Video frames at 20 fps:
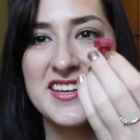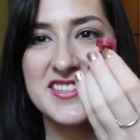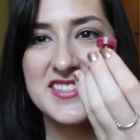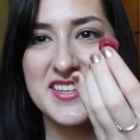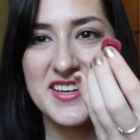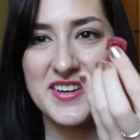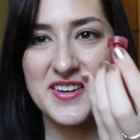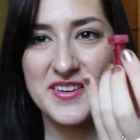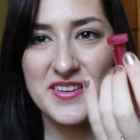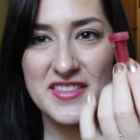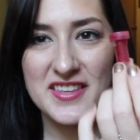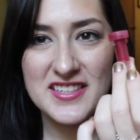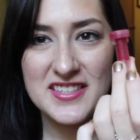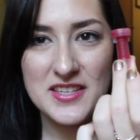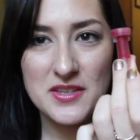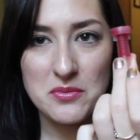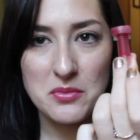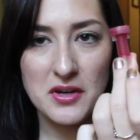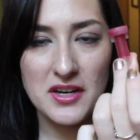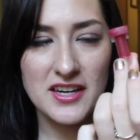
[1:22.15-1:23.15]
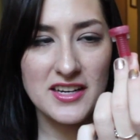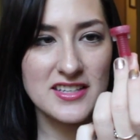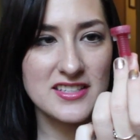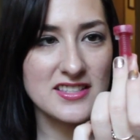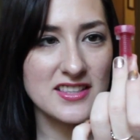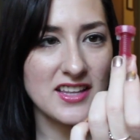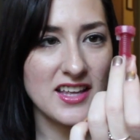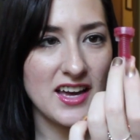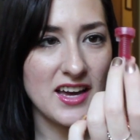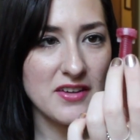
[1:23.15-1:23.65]
So this is what
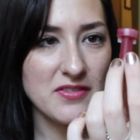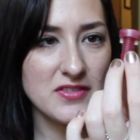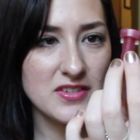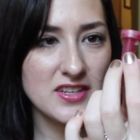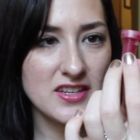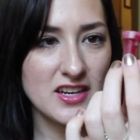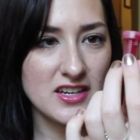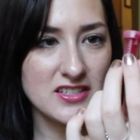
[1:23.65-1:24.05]
is left.